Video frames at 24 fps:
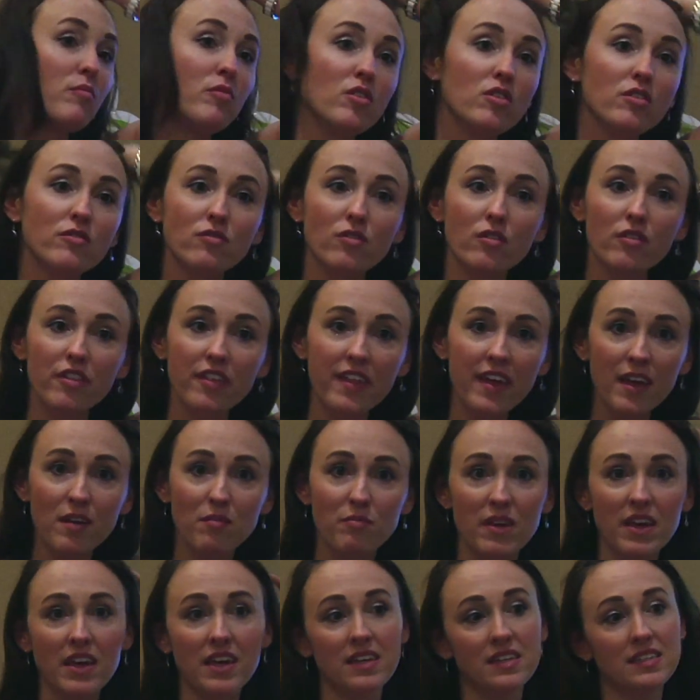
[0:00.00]
a beautiful
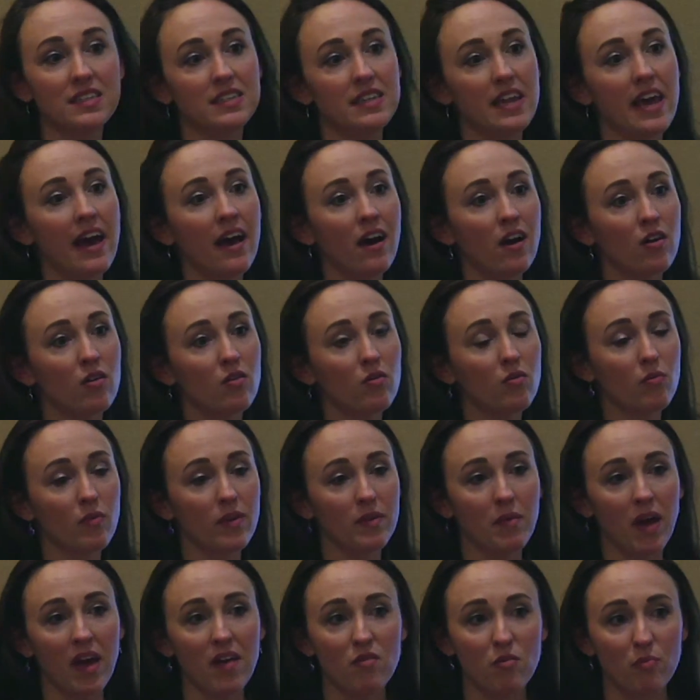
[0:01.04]
thing, because now
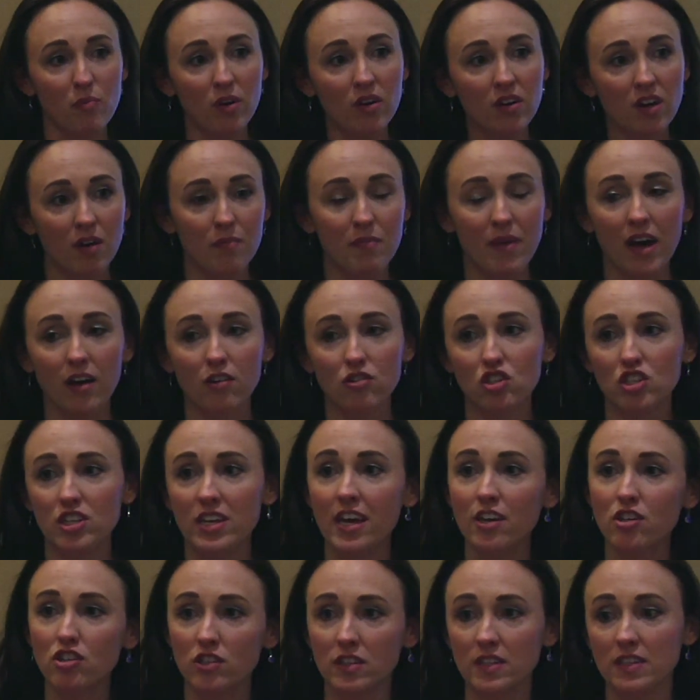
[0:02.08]
when I have a book come out, she
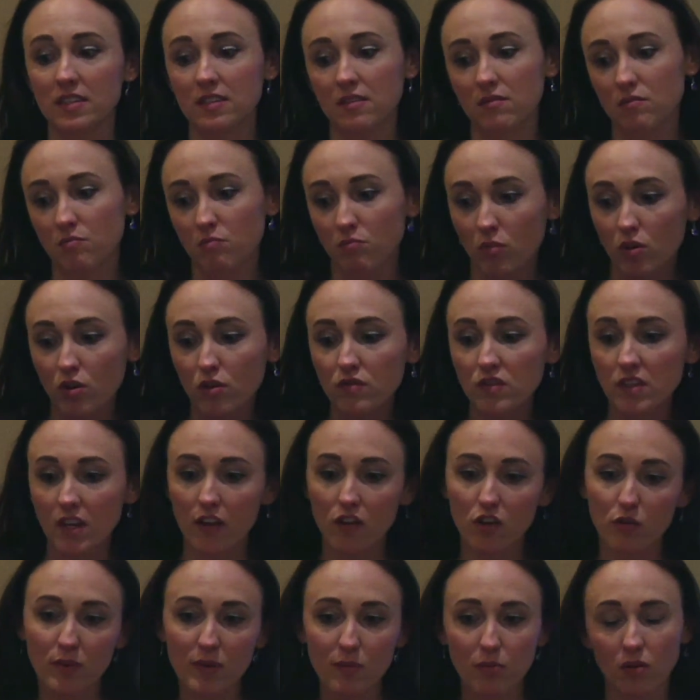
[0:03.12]
actually moves
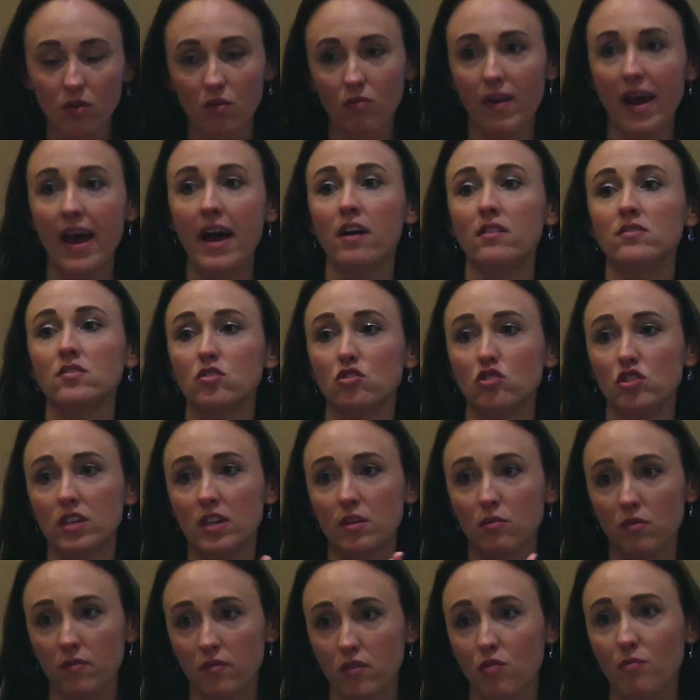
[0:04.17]
other people around so she
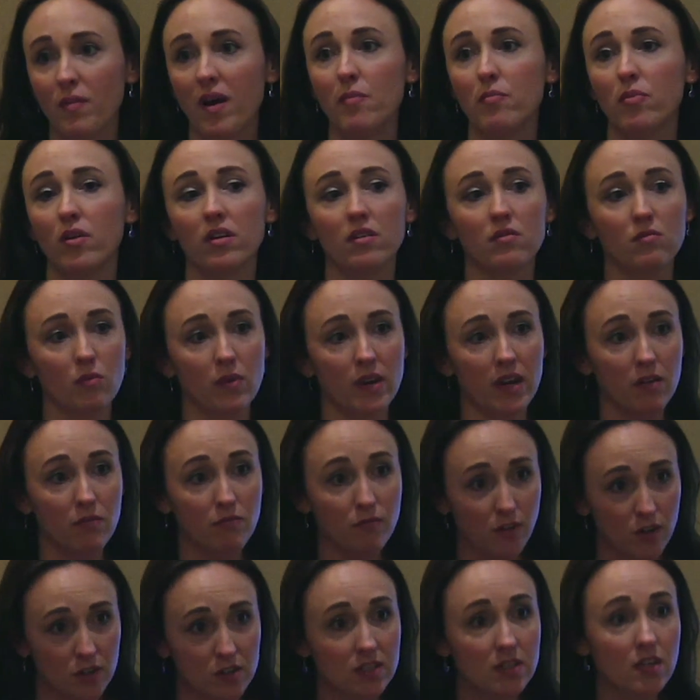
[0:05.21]
can review my book when it
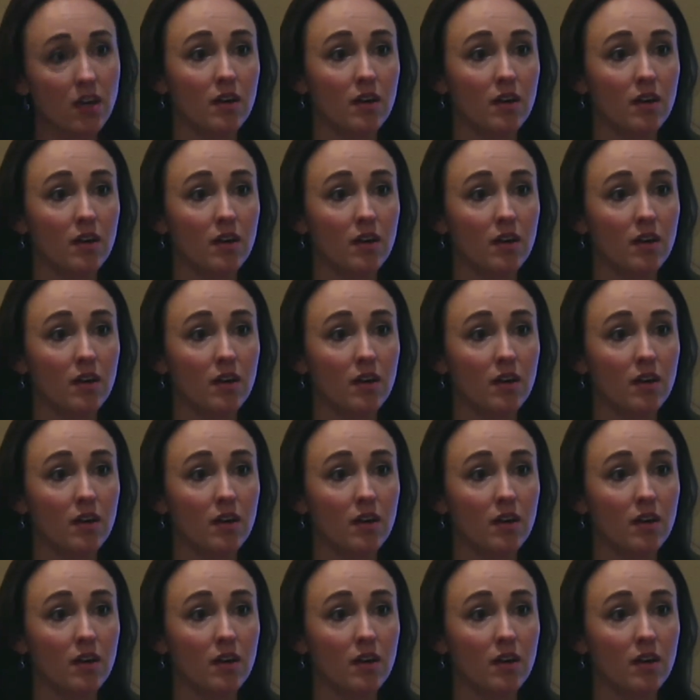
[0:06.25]
first